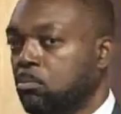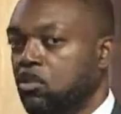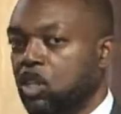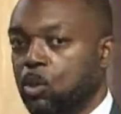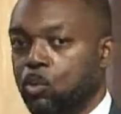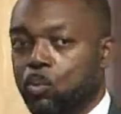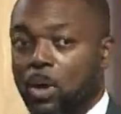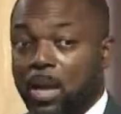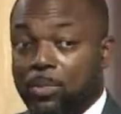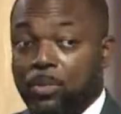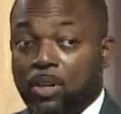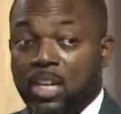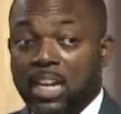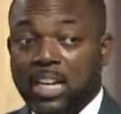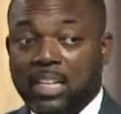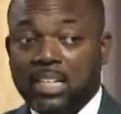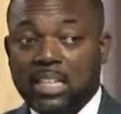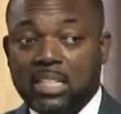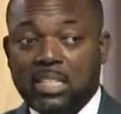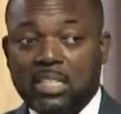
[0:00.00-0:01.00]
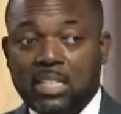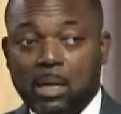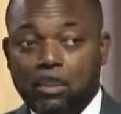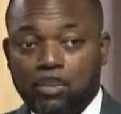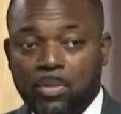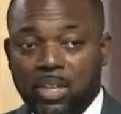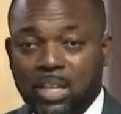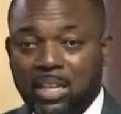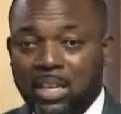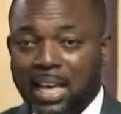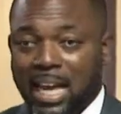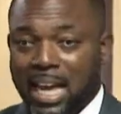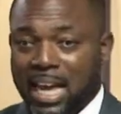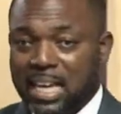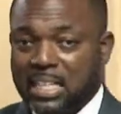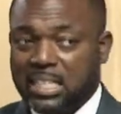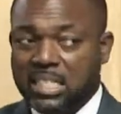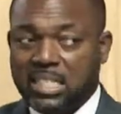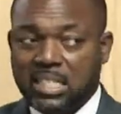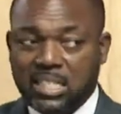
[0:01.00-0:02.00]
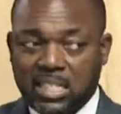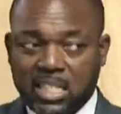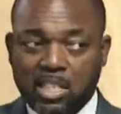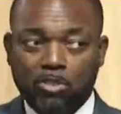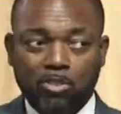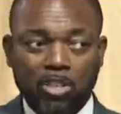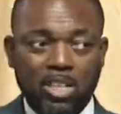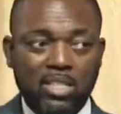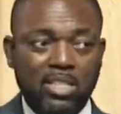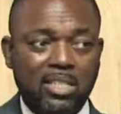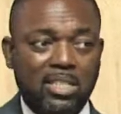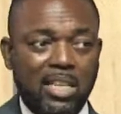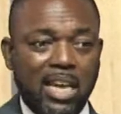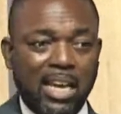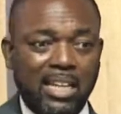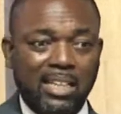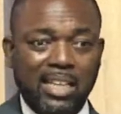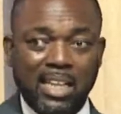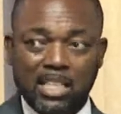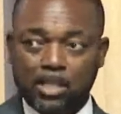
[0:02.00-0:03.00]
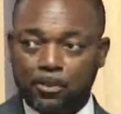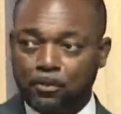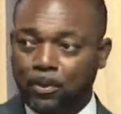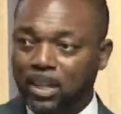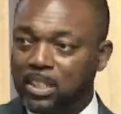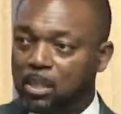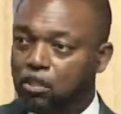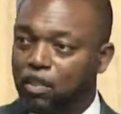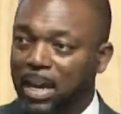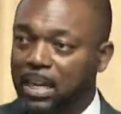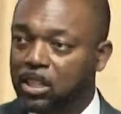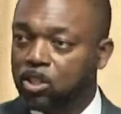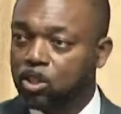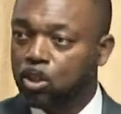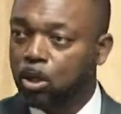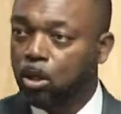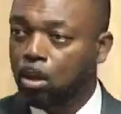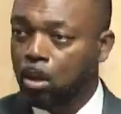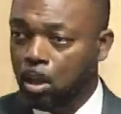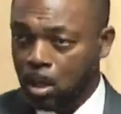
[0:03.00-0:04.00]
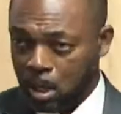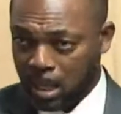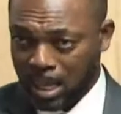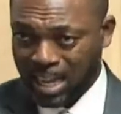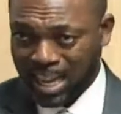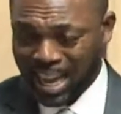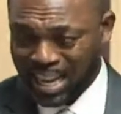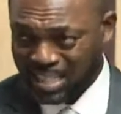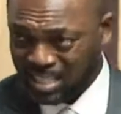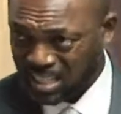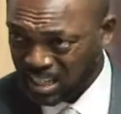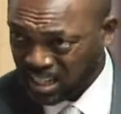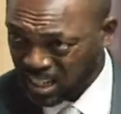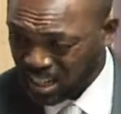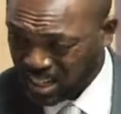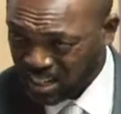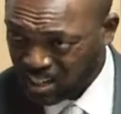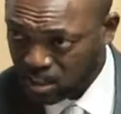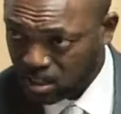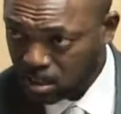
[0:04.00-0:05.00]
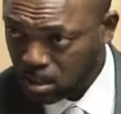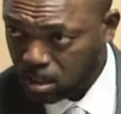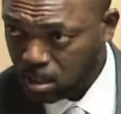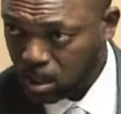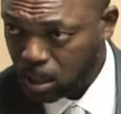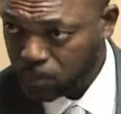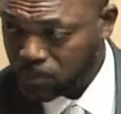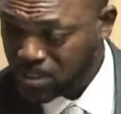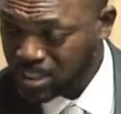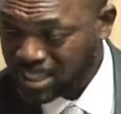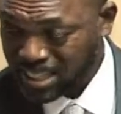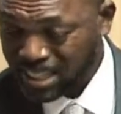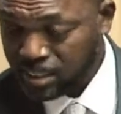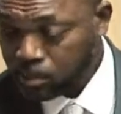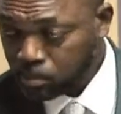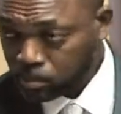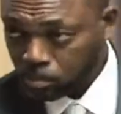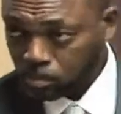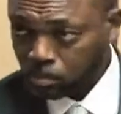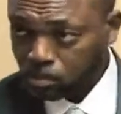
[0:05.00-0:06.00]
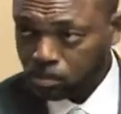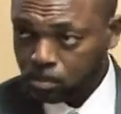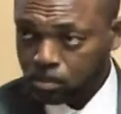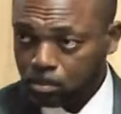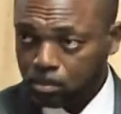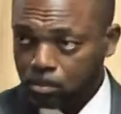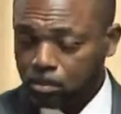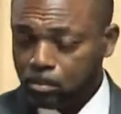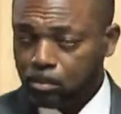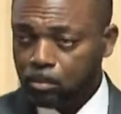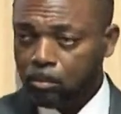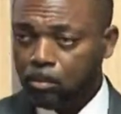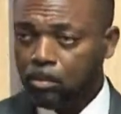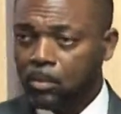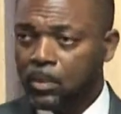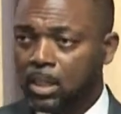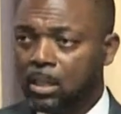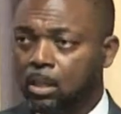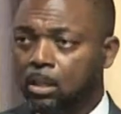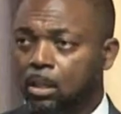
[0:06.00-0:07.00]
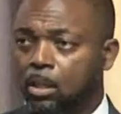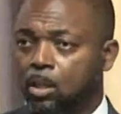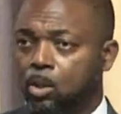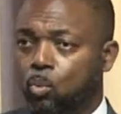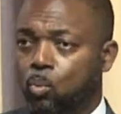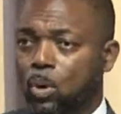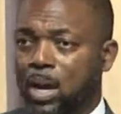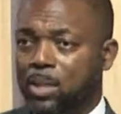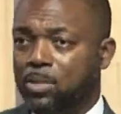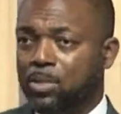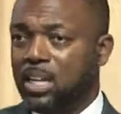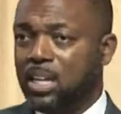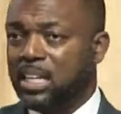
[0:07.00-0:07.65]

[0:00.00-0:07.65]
whether it is something as serious and as fundamental as the color of skin, whether